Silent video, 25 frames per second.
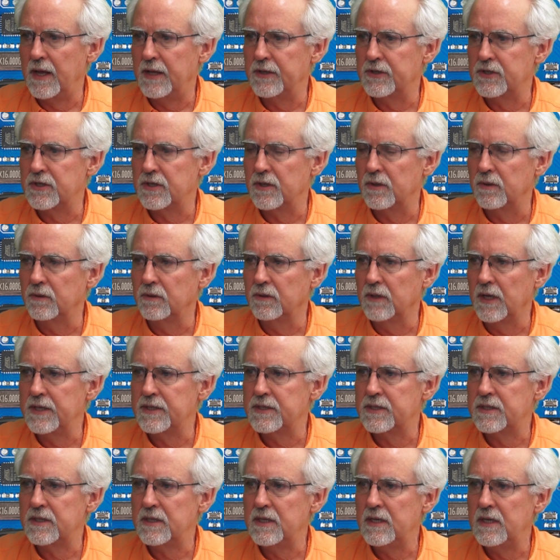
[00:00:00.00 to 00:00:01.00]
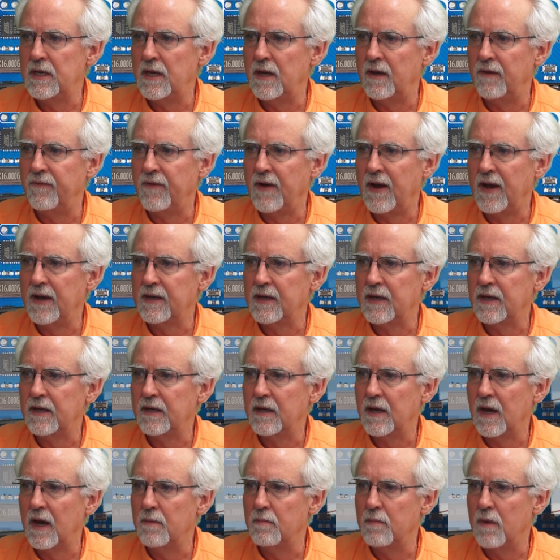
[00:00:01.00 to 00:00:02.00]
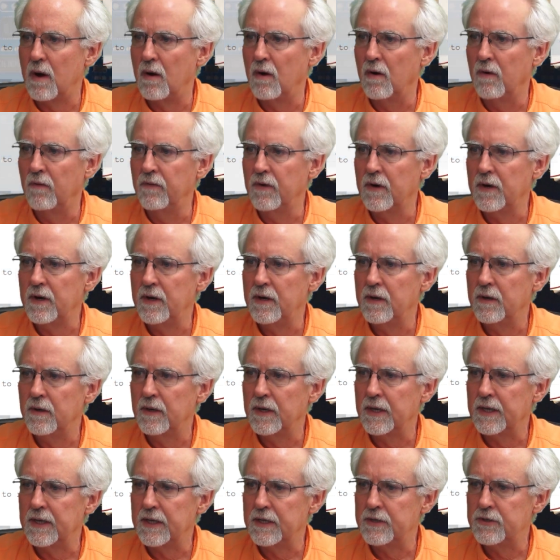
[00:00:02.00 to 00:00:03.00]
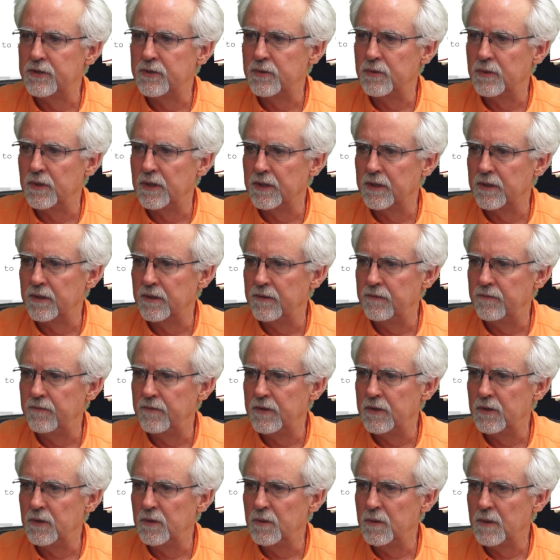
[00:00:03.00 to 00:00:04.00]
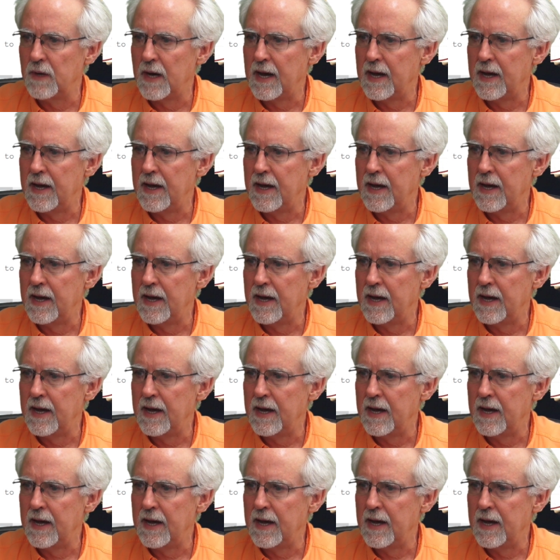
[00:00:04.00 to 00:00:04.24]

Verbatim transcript: And so let's see if I can come over here and get you a good view.